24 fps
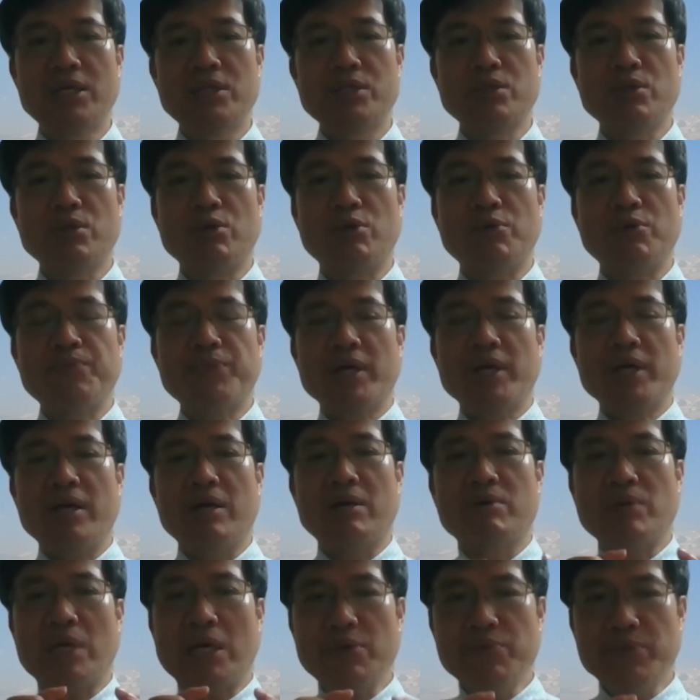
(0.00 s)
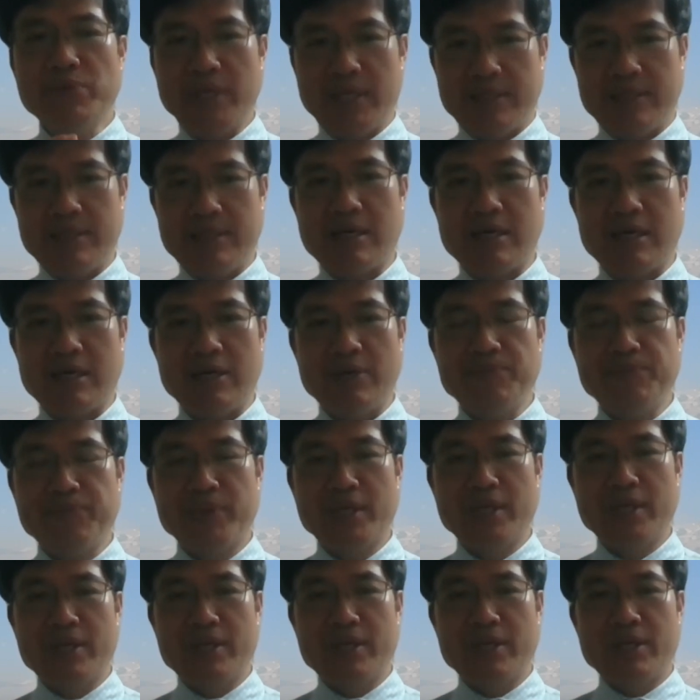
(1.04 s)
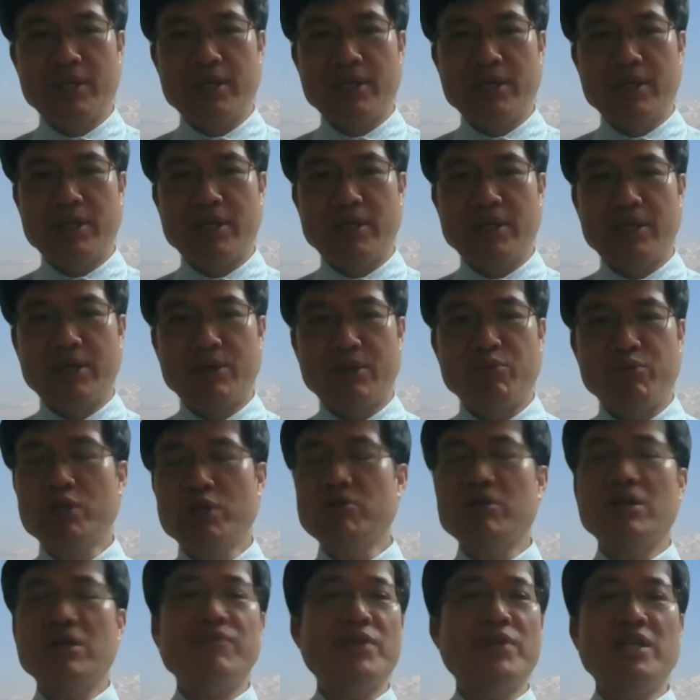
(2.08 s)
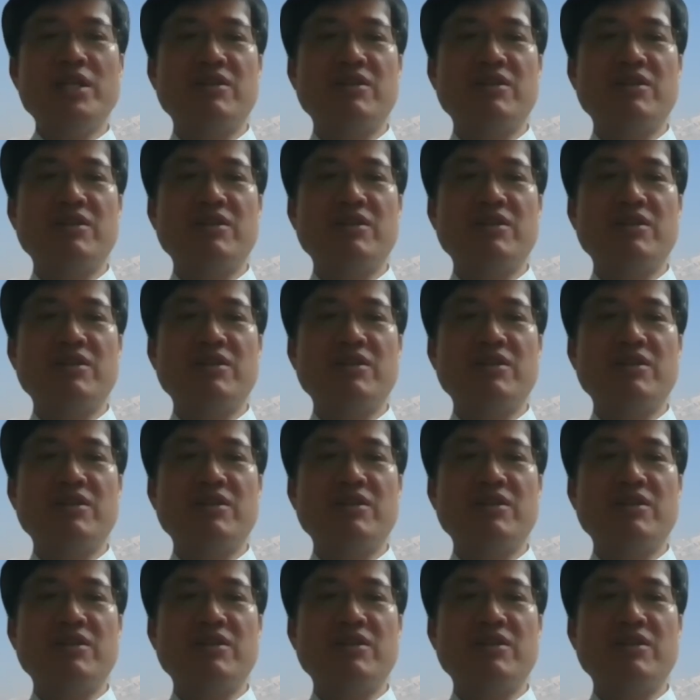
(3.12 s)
So around that time, we don't